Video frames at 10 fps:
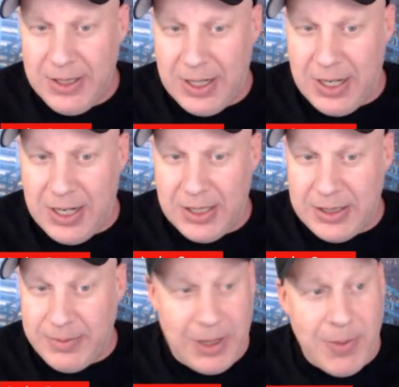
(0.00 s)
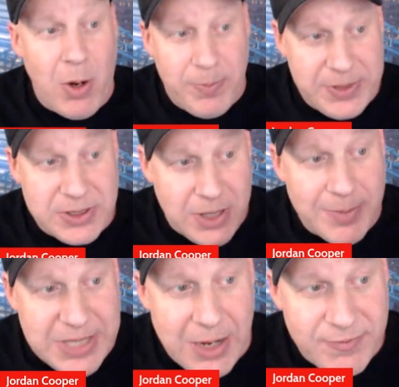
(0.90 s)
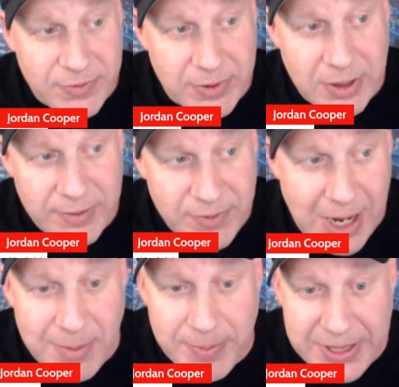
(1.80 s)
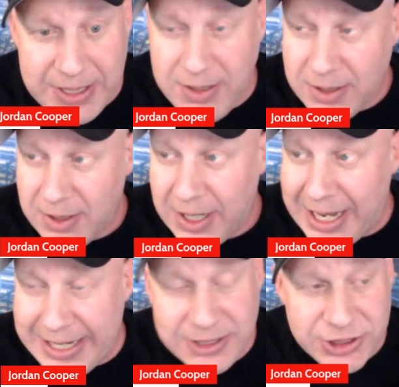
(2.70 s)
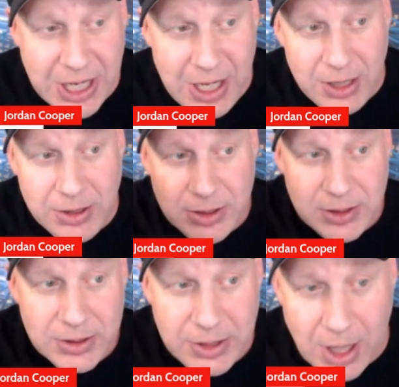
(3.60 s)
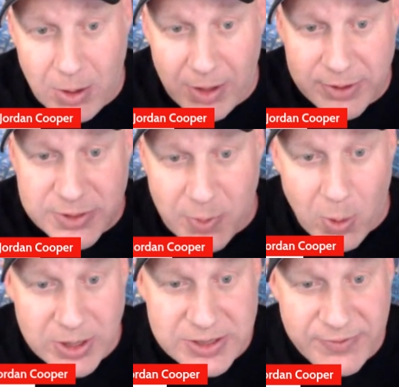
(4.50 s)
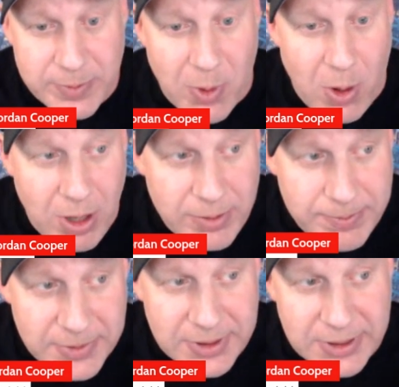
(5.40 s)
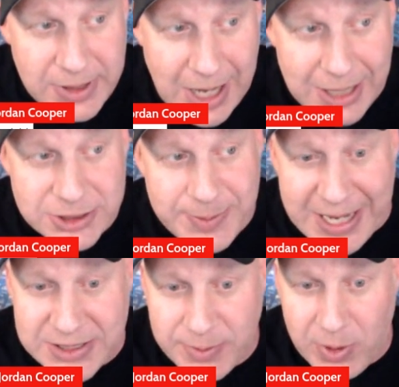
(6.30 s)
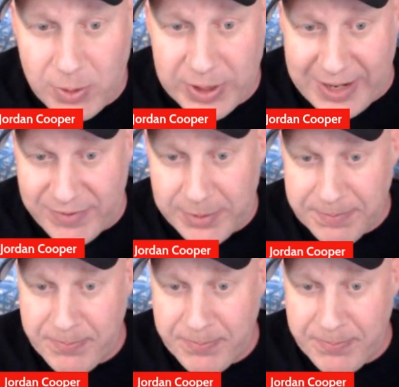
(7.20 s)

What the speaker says: and I hope this comes out for MLB, NHL, other sports, football, college basketball, whatever.